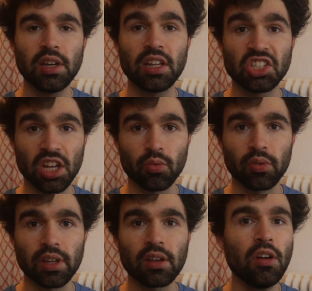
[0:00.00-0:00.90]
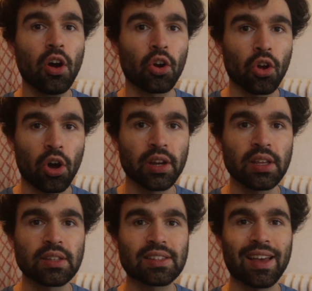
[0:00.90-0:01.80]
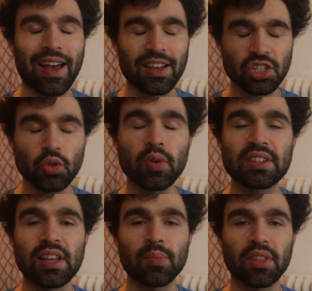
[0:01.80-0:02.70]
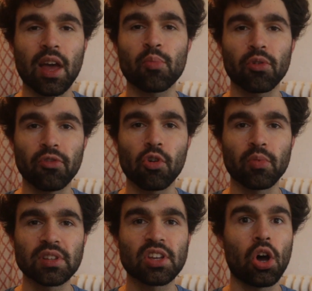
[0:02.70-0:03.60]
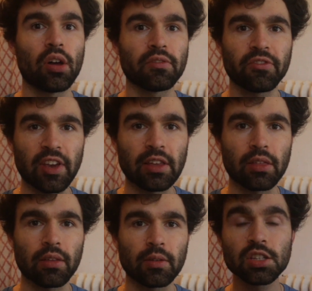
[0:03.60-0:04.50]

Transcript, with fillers: And generally, our audience has to accept that performance on faith.